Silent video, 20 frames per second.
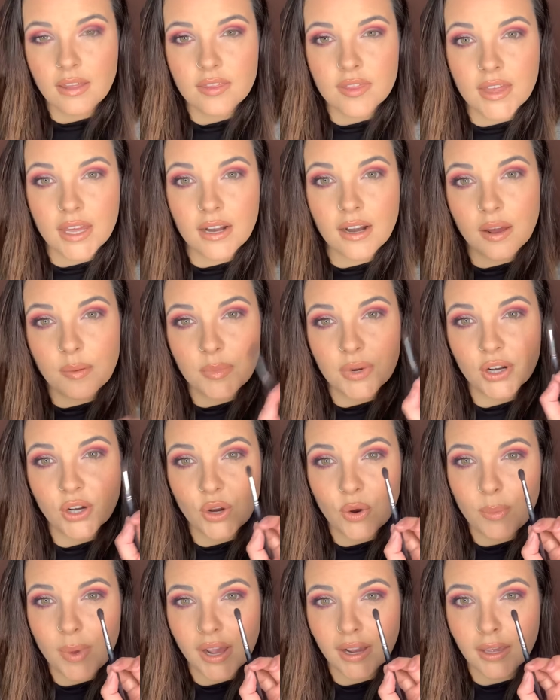Then I'm gonna go
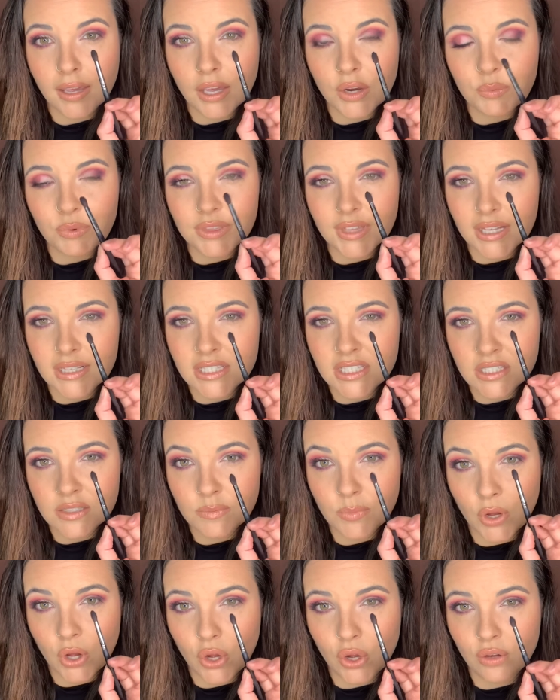back in with that
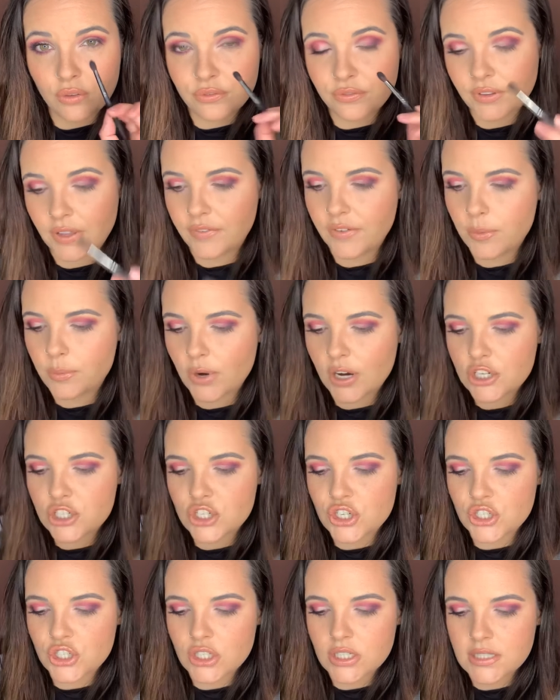small fluffy brush,
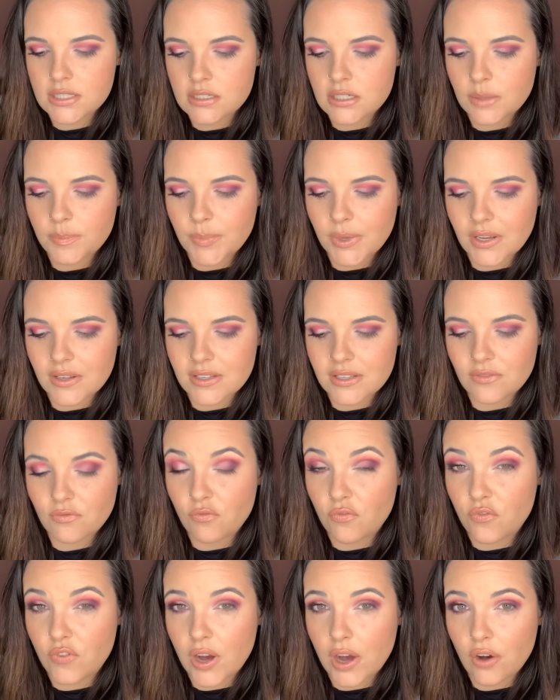just dip
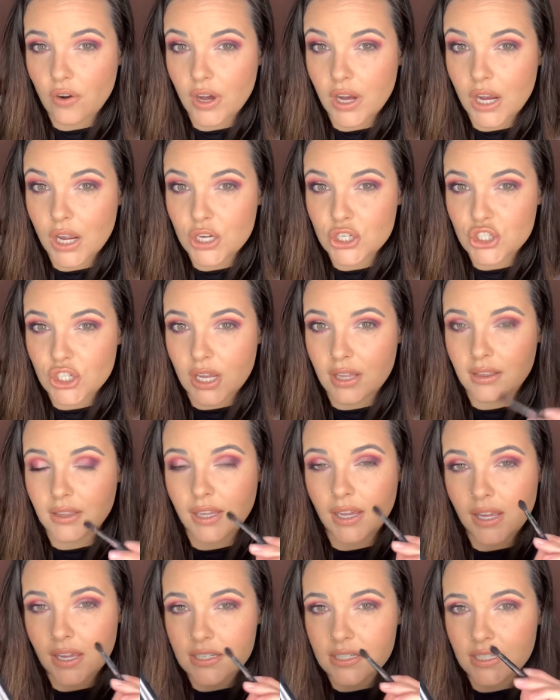very
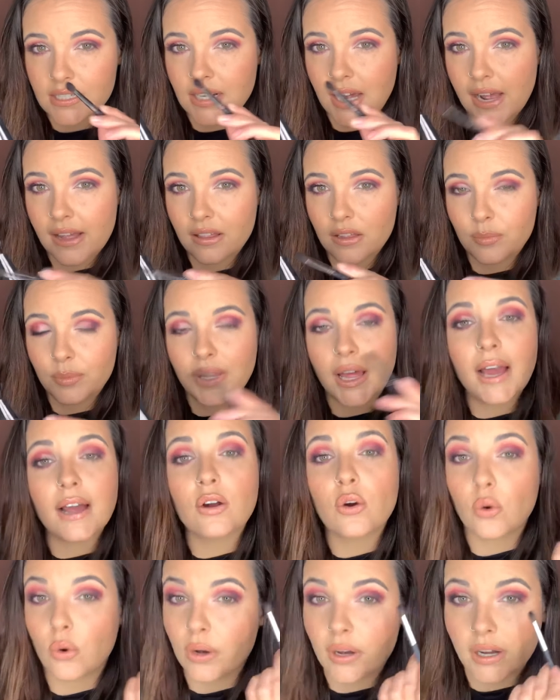gently into Dial-It
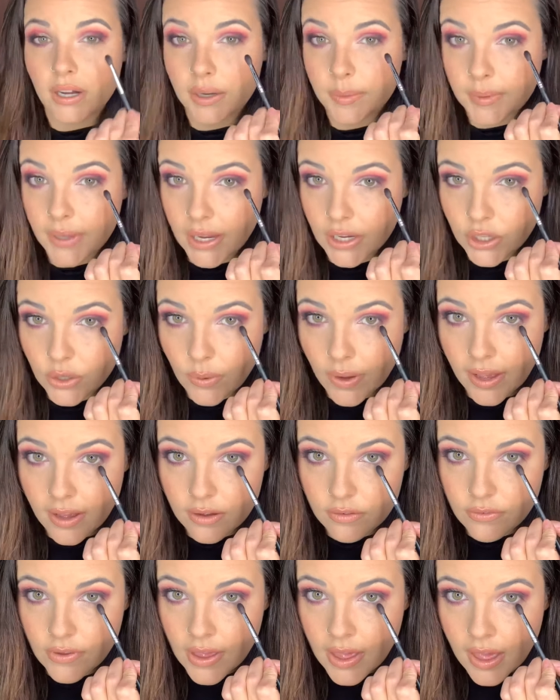Black or any black you
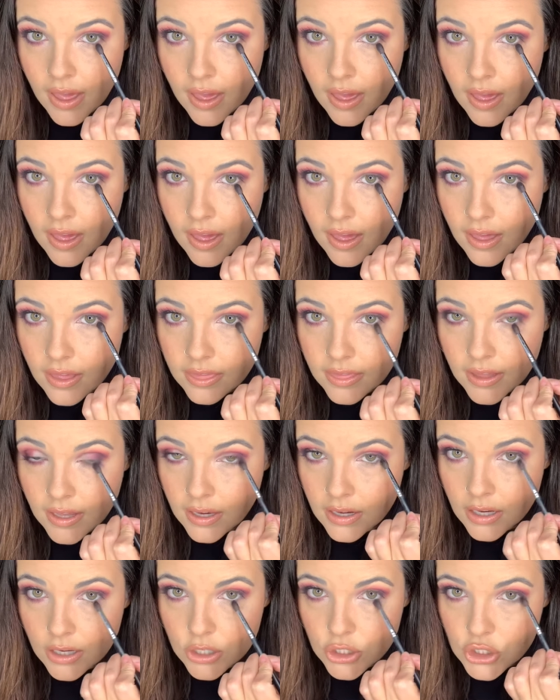have. And
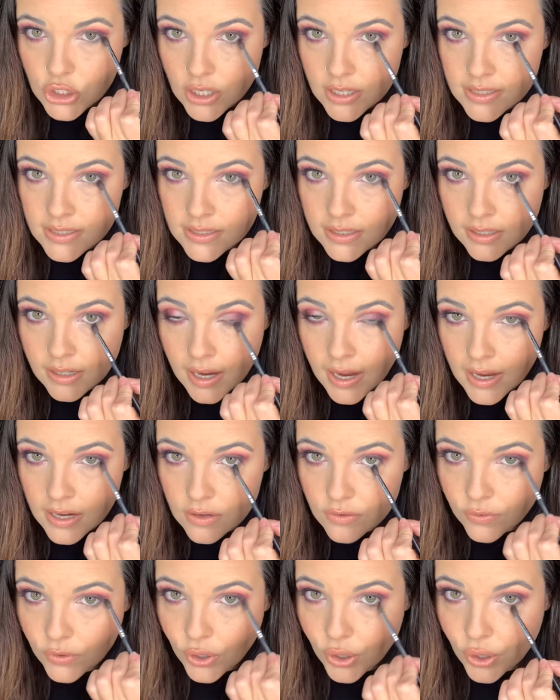then just kind
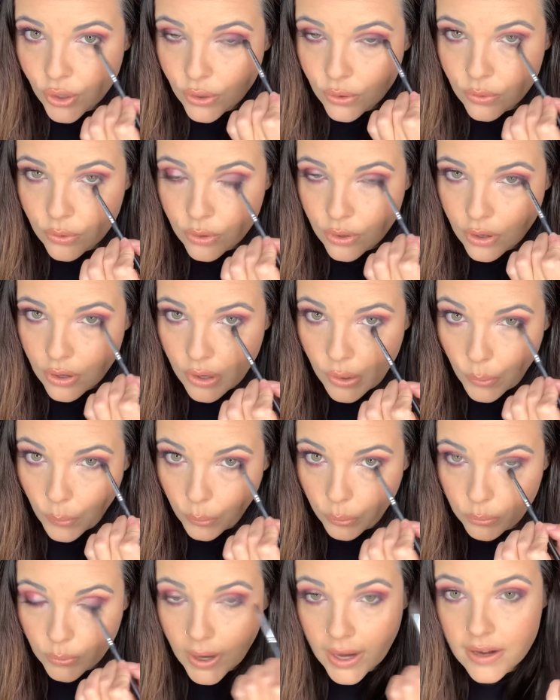of go
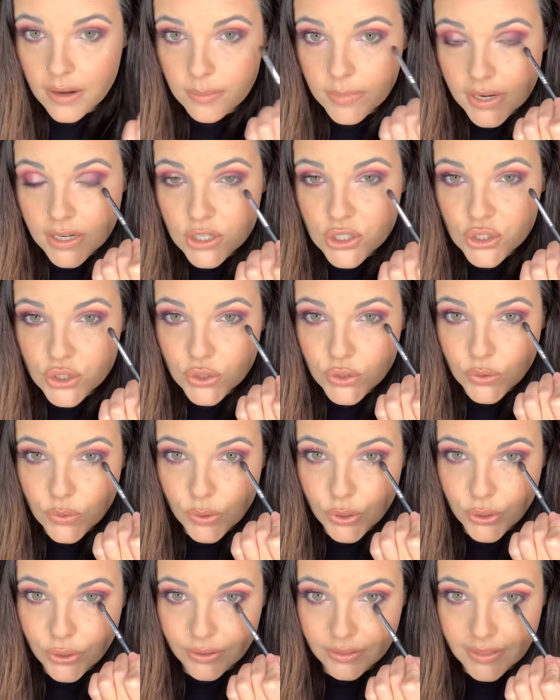right up next to
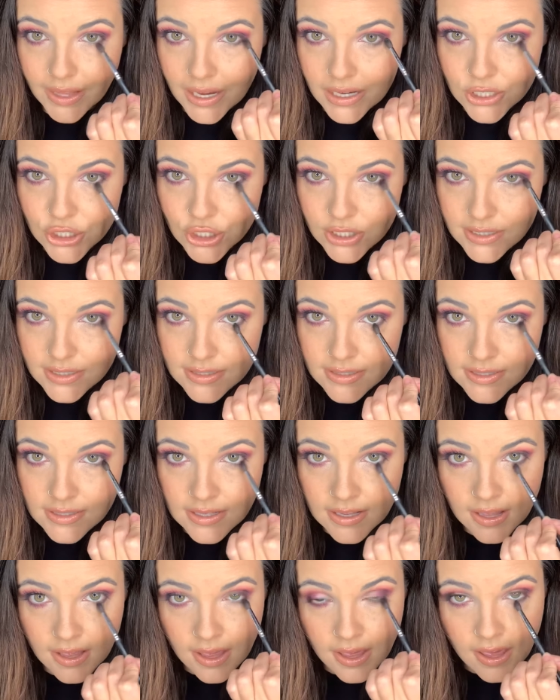your lashes
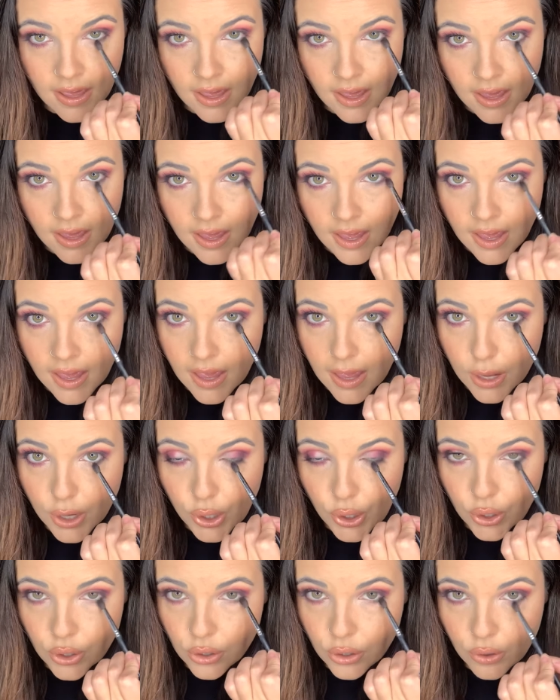
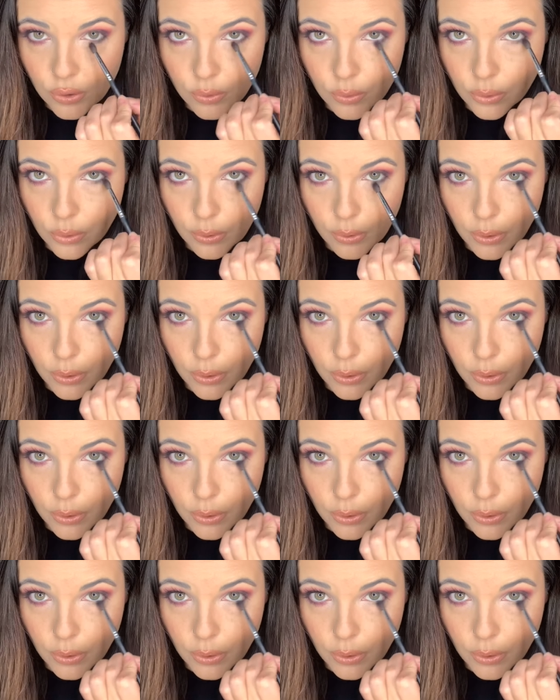and go